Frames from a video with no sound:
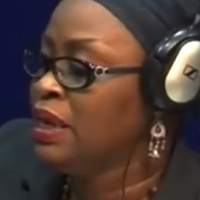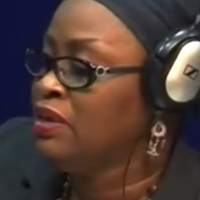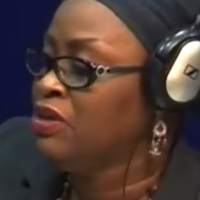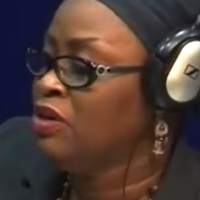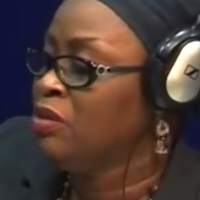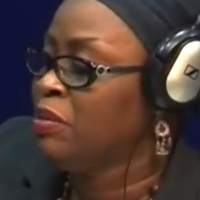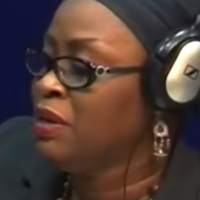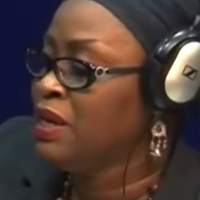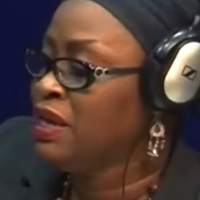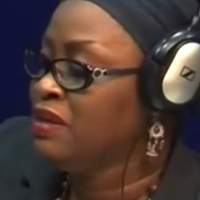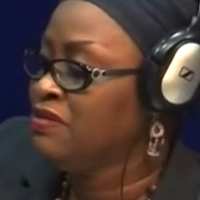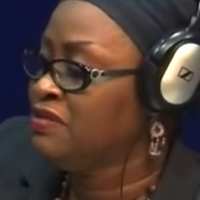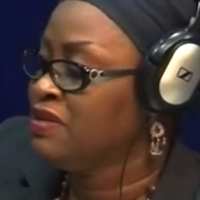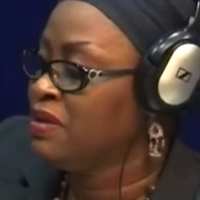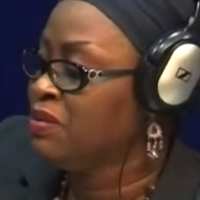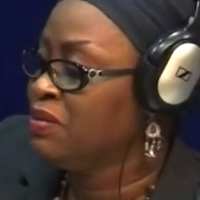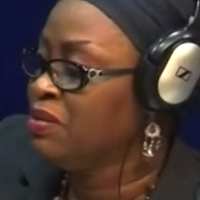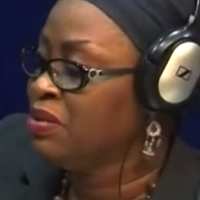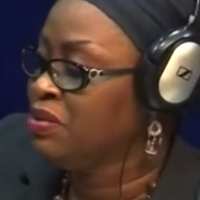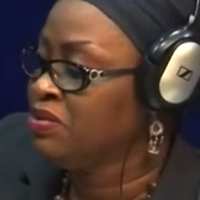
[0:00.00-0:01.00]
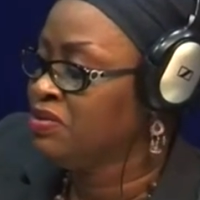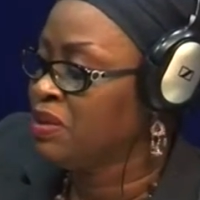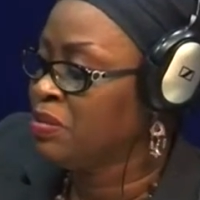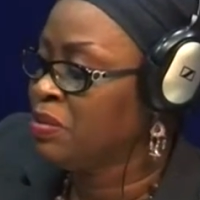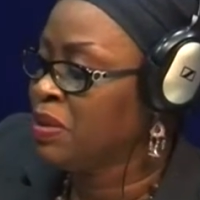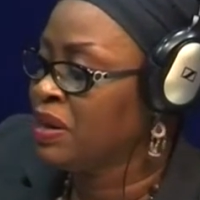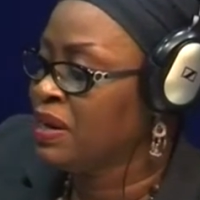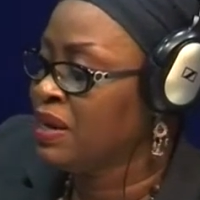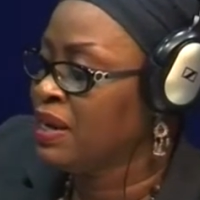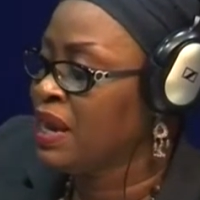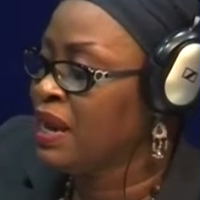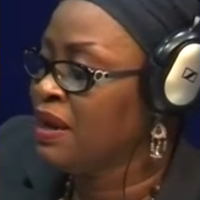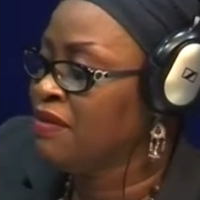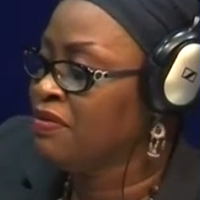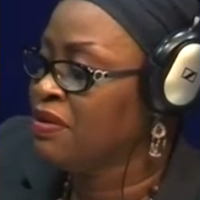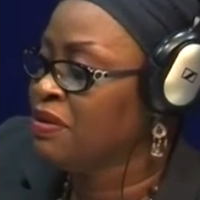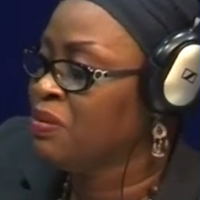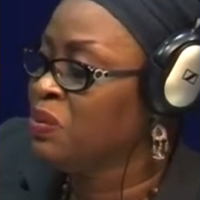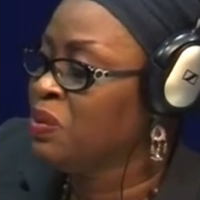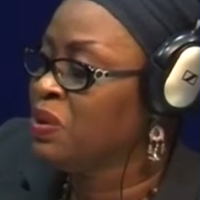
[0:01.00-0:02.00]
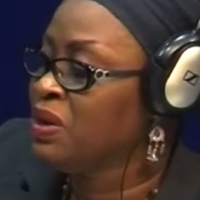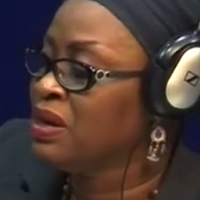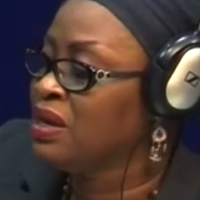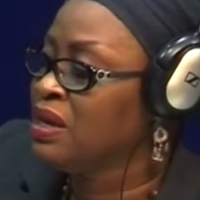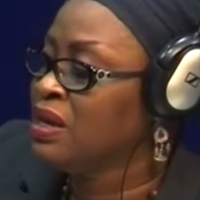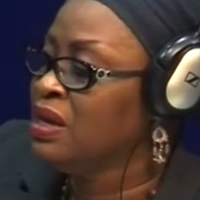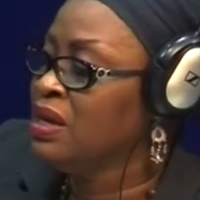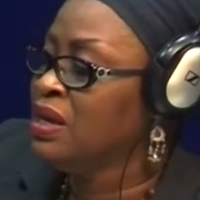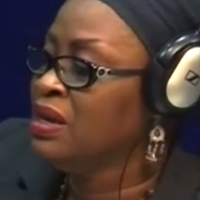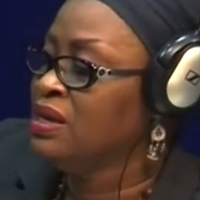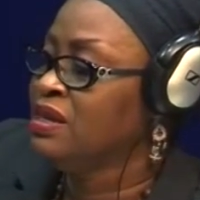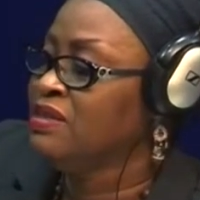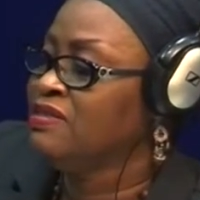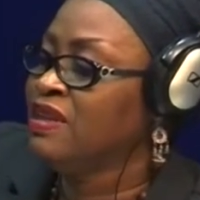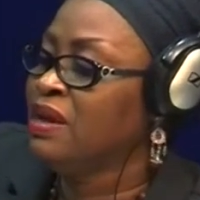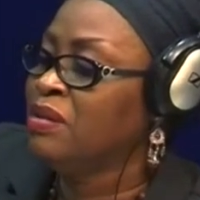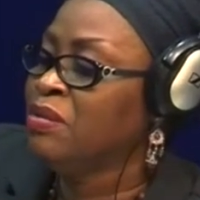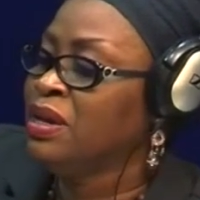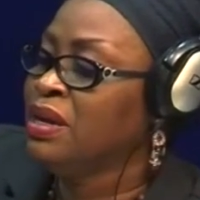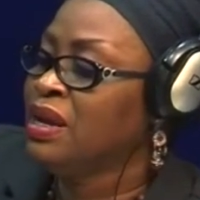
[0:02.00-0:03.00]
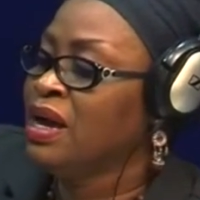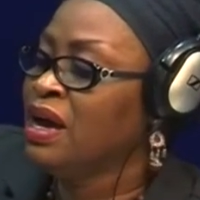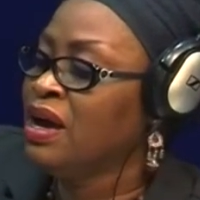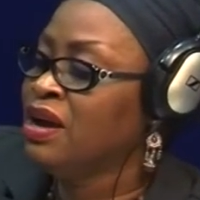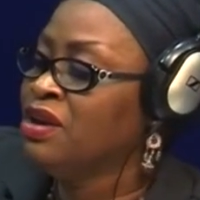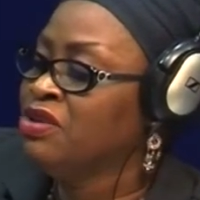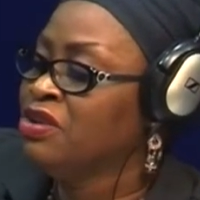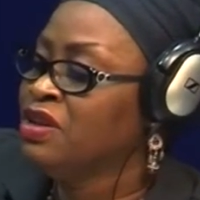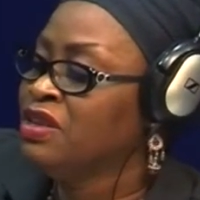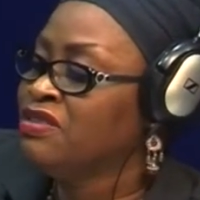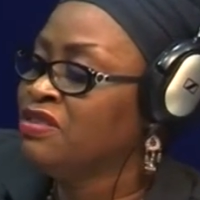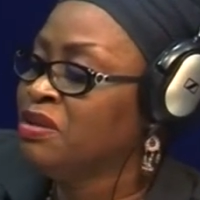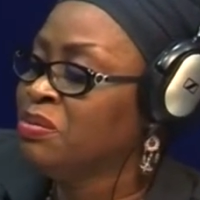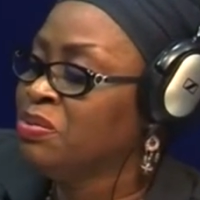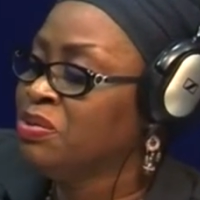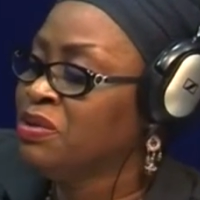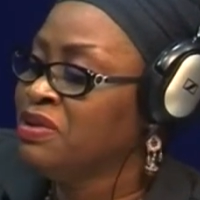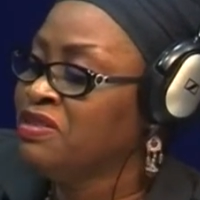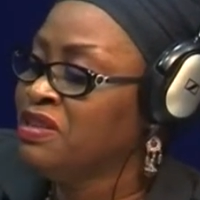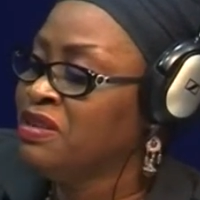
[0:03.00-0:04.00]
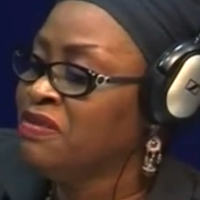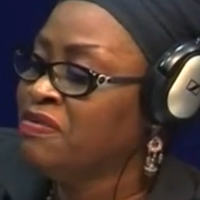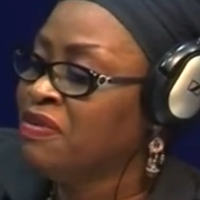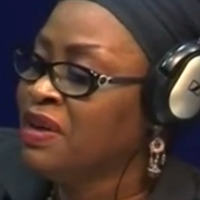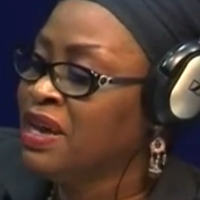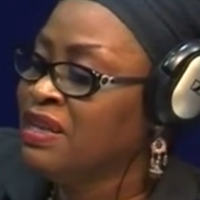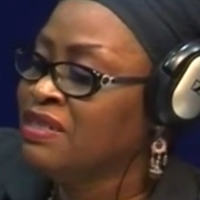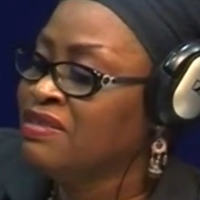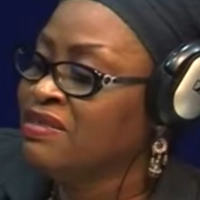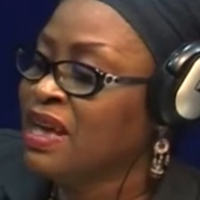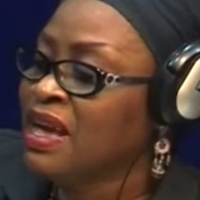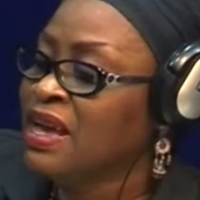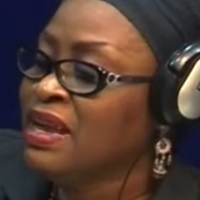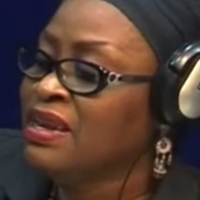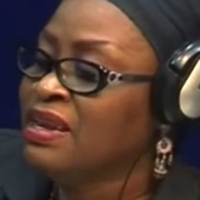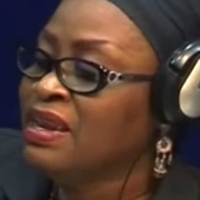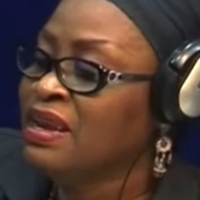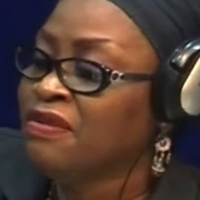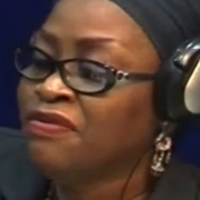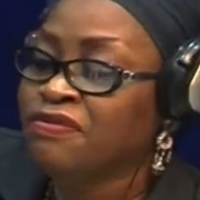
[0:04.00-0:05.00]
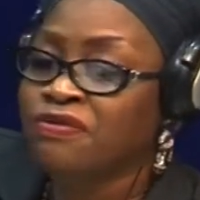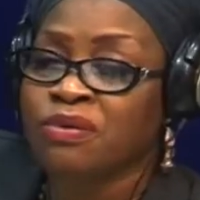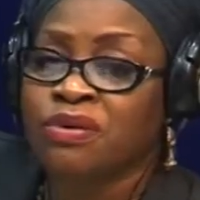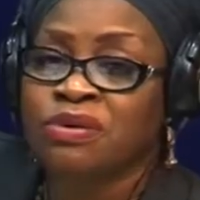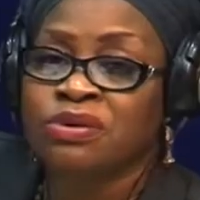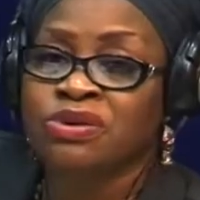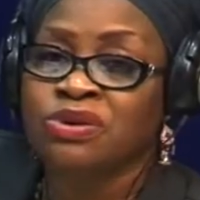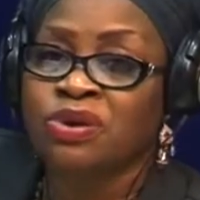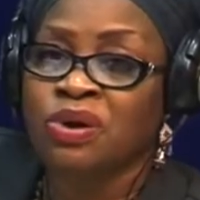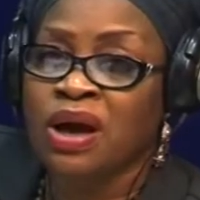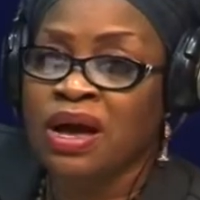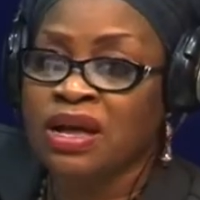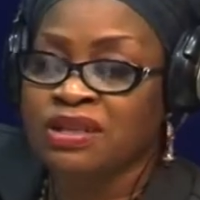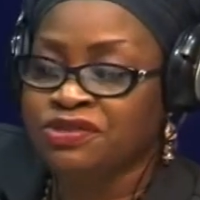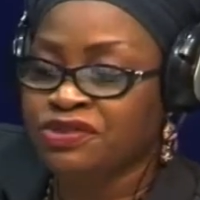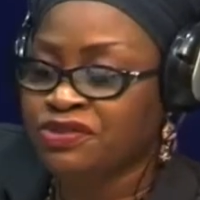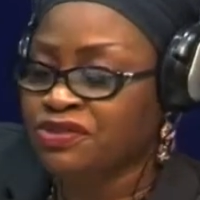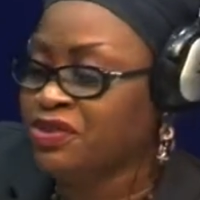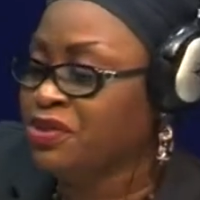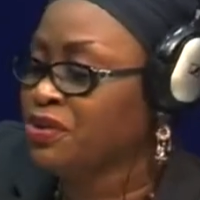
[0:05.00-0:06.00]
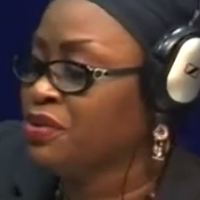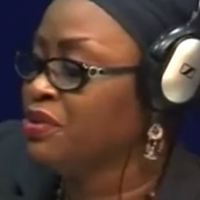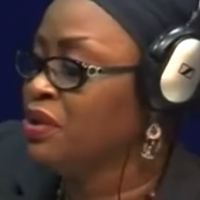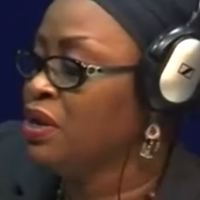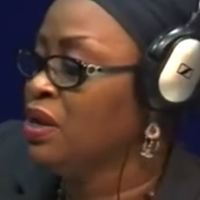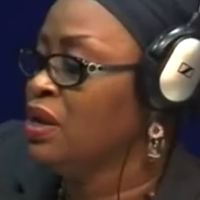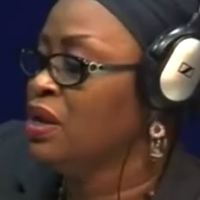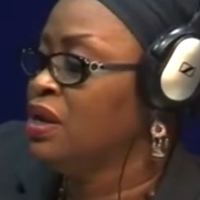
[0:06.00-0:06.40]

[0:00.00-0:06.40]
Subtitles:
Your beliefs and rules about life and work determine how you interpret events and therefore your attitude.